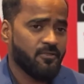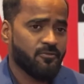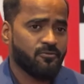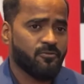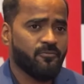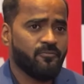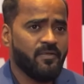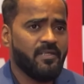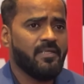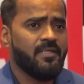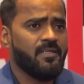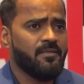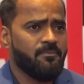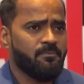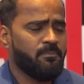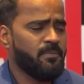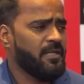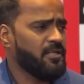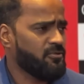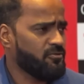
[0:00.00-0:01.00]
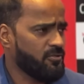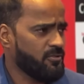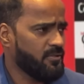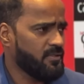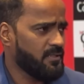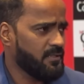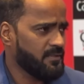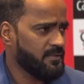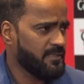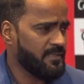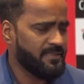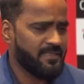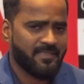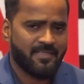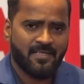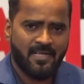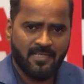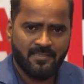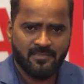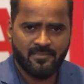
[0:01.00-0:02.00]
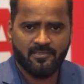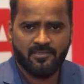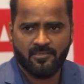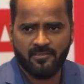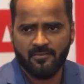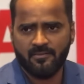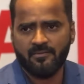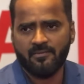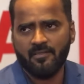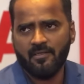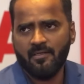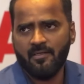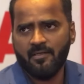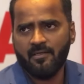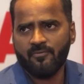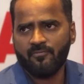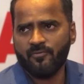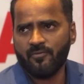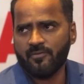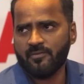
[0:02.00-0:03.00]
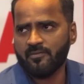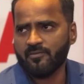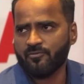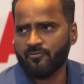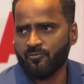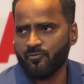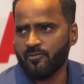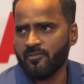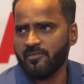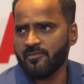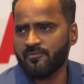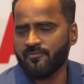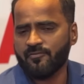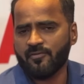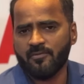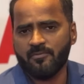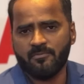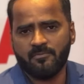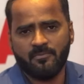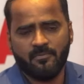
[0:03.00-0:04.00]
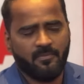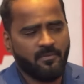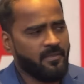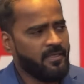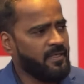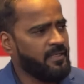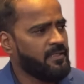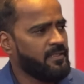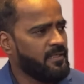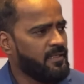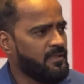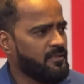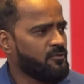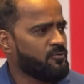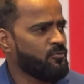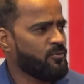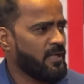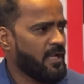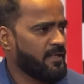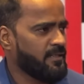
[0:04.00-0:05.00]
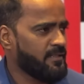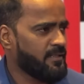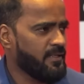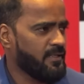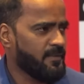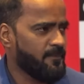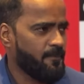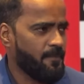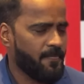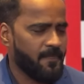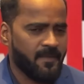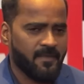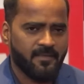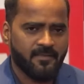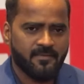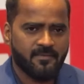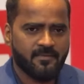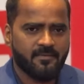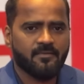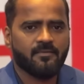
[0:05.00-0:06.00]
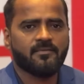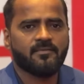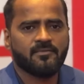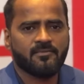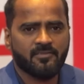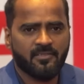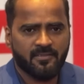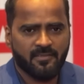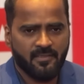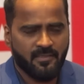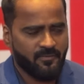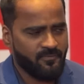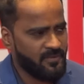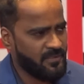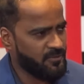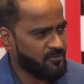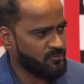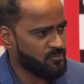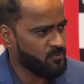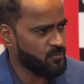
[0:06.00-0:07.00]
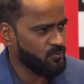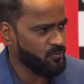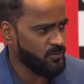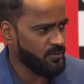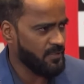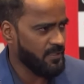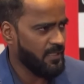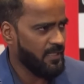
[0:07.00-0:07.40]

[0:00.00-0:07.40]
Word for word: So we make sure that the transition for students from India to Canada is generally very smooth,